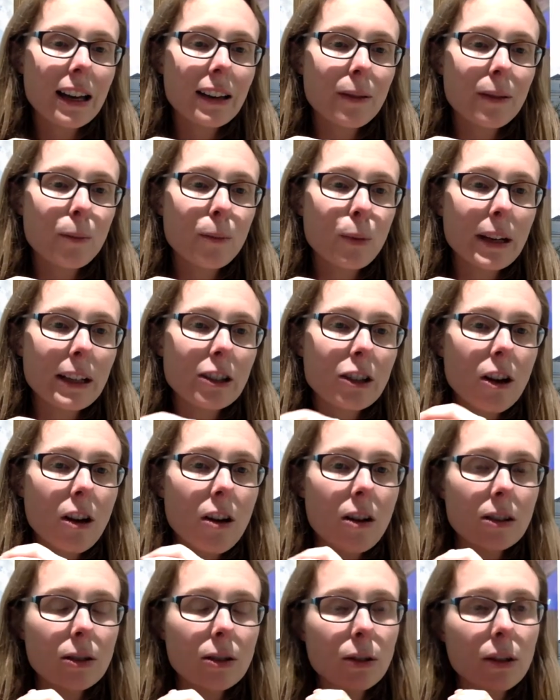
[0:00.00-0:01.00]
which
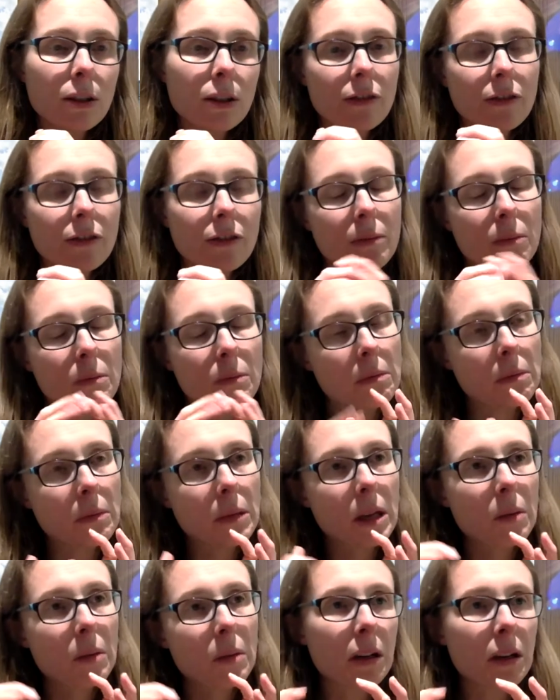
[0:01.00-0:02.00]
are sort of
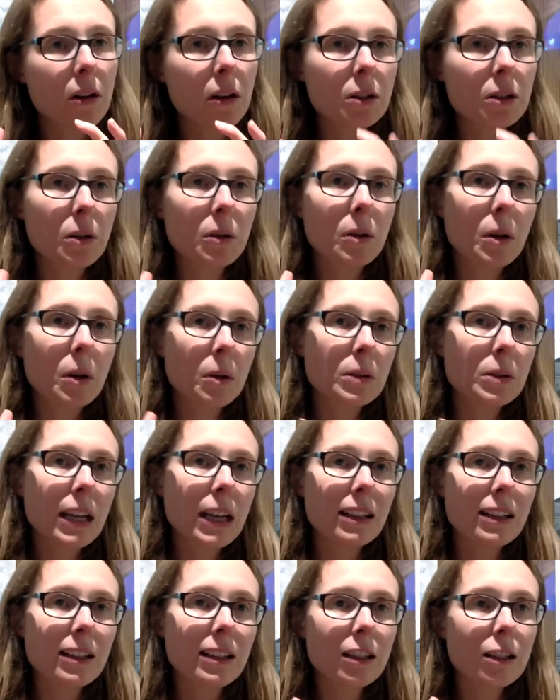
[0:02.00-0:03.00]
maybe, I don't know,
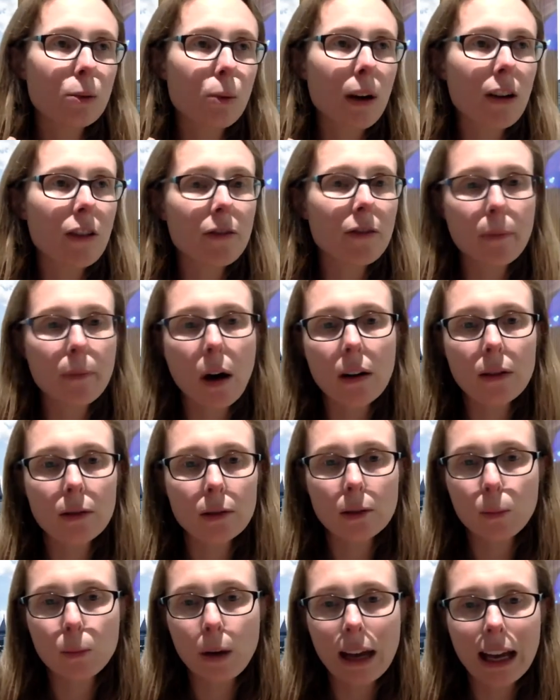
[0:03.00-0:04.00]
10 to 12 miles
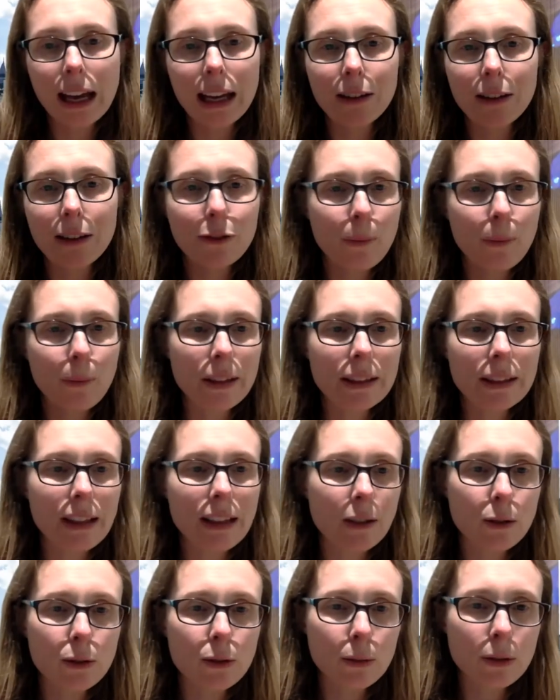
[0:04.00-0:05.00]
away from the
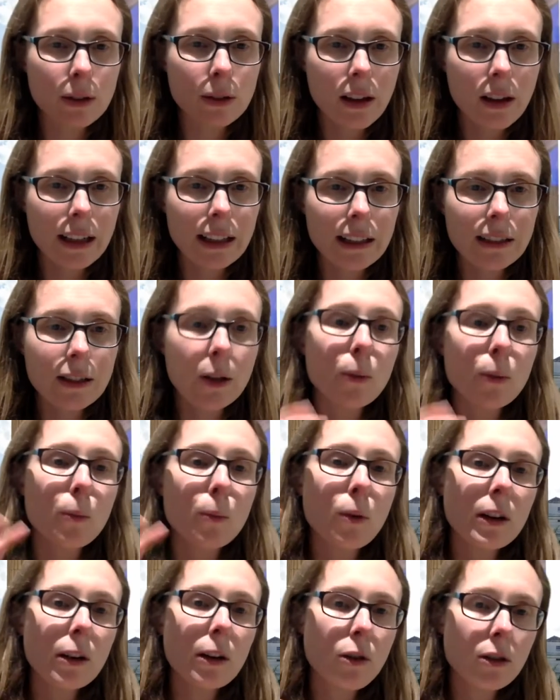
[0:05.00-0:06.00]
central site. So
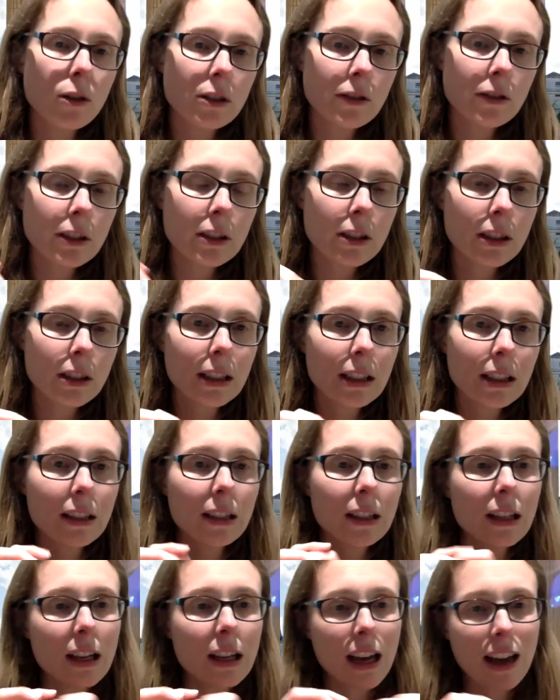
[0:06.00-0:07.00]
one in Oxfordshire
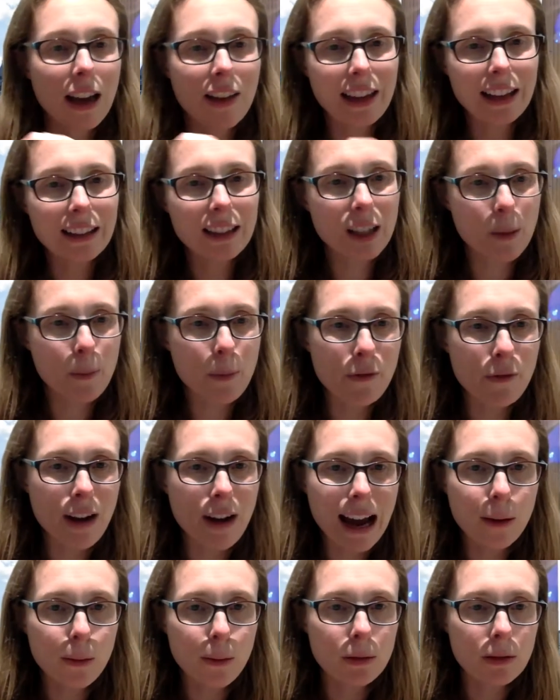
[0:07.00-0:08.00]
and then some
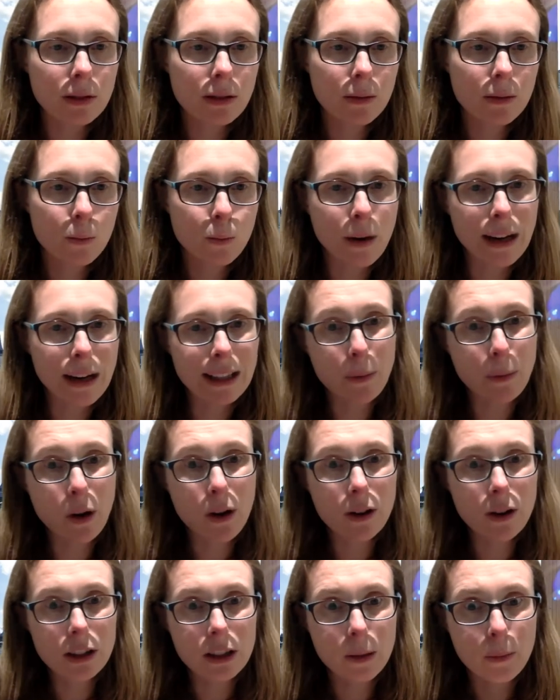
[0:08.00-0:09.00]
around West
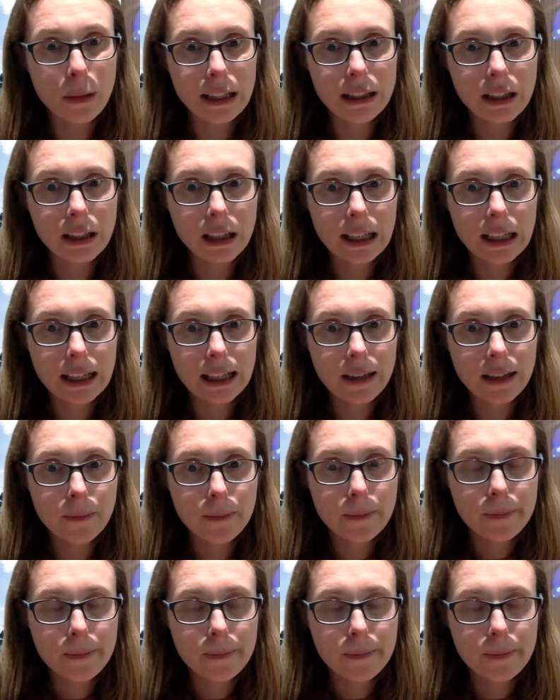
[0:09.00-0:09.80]
Berkshire, basically.